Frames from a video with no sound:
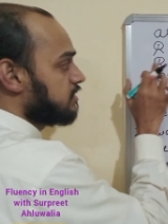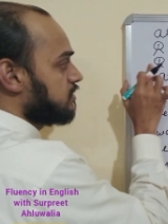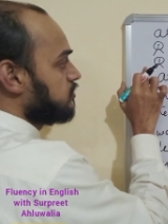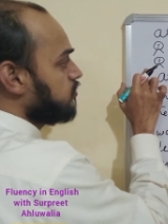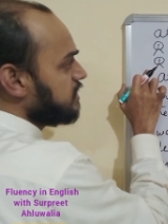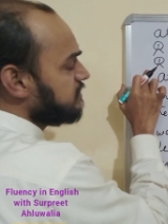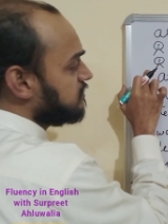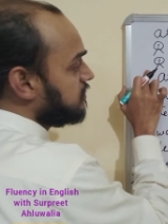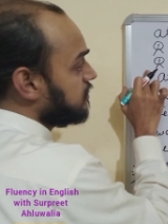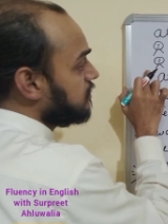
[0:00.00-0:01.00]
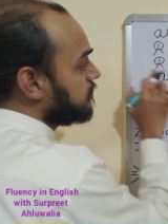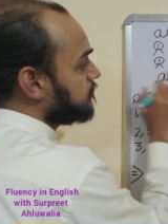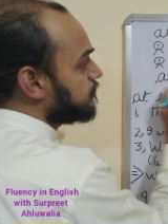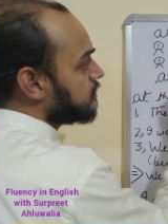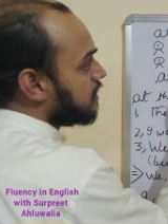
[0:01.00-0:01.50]
You can see
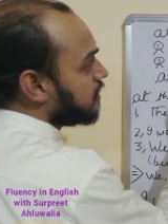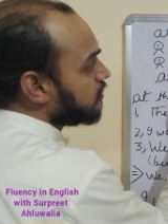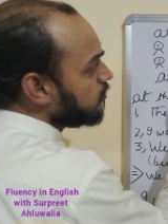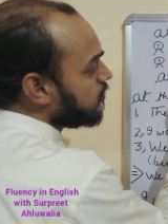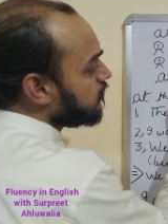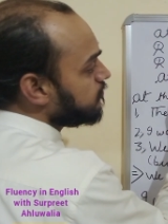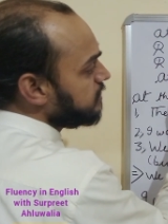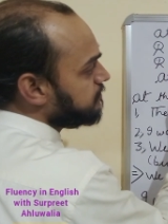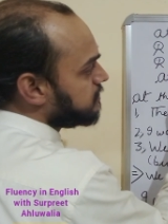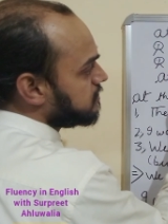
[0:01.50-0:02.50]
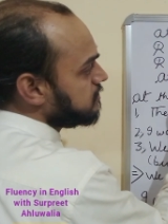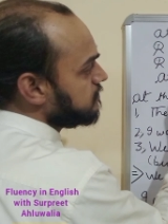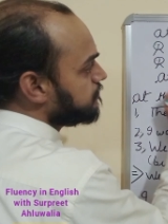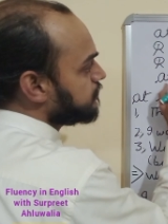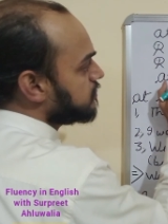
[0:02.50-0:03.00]
a group of people
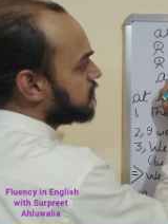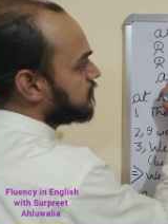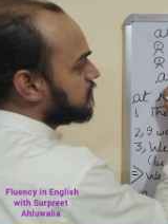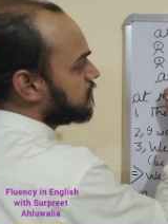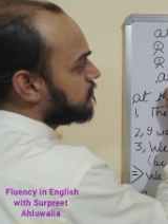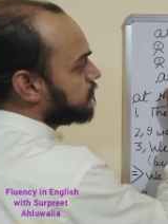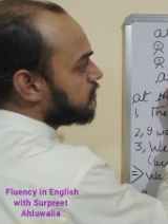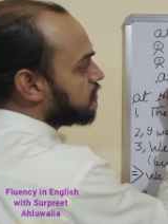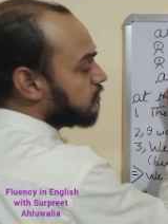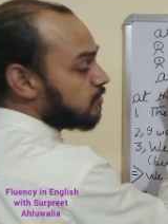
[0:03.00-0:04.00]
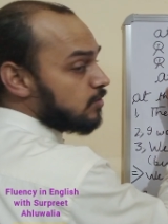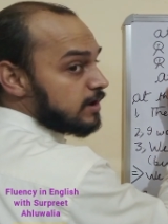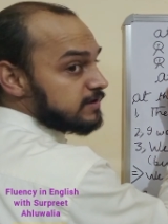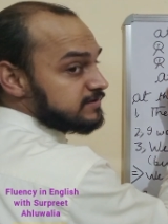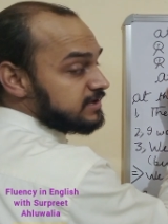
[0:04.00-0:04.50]
who are
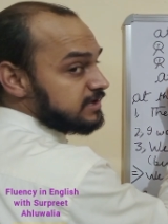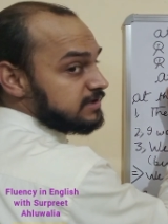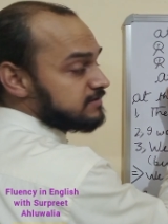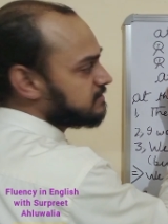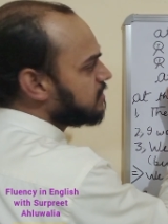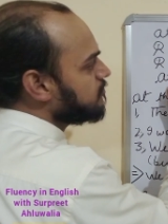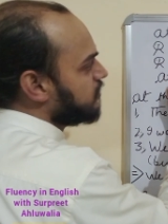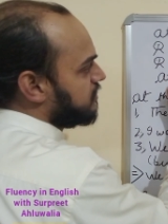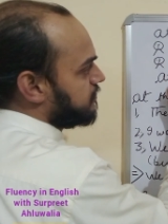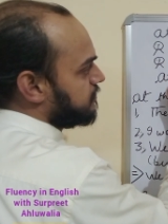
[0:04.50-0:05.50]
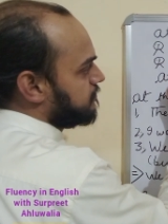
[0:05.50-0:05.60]
sitting somewhere.